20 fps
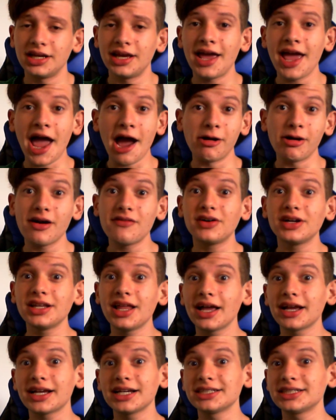However,
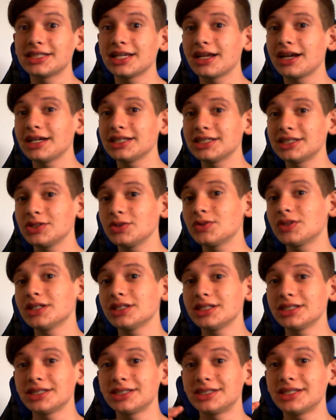like I said, I still
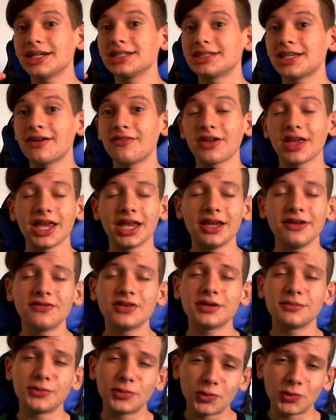think this does have
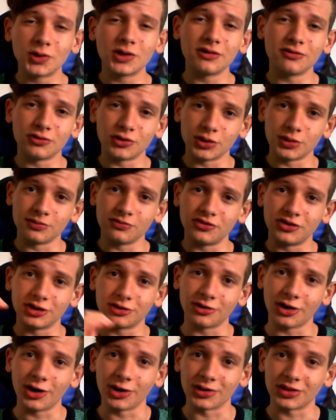even more room for
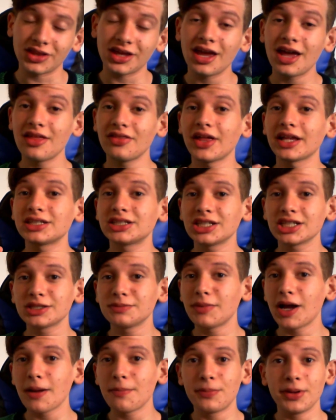growth. That's
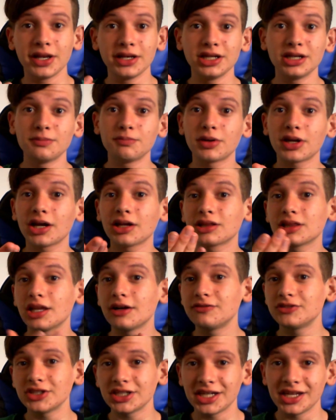just my opinion, but I'd
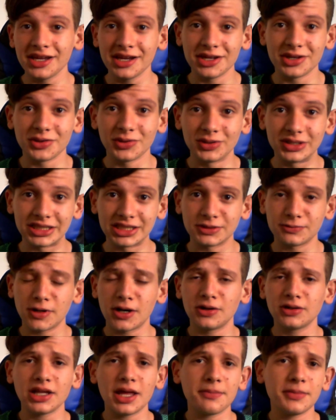love to hear yours as
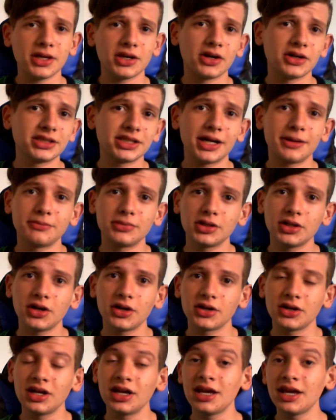well. Let me know down
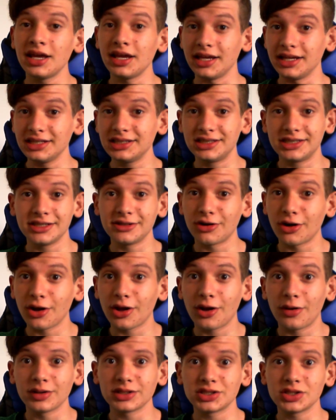below, is
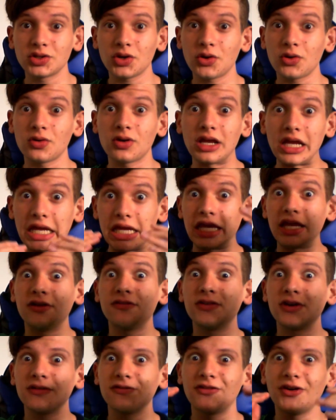Xero going to go
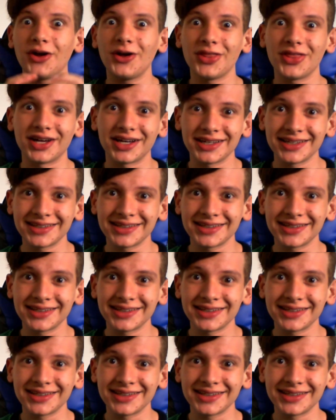even further?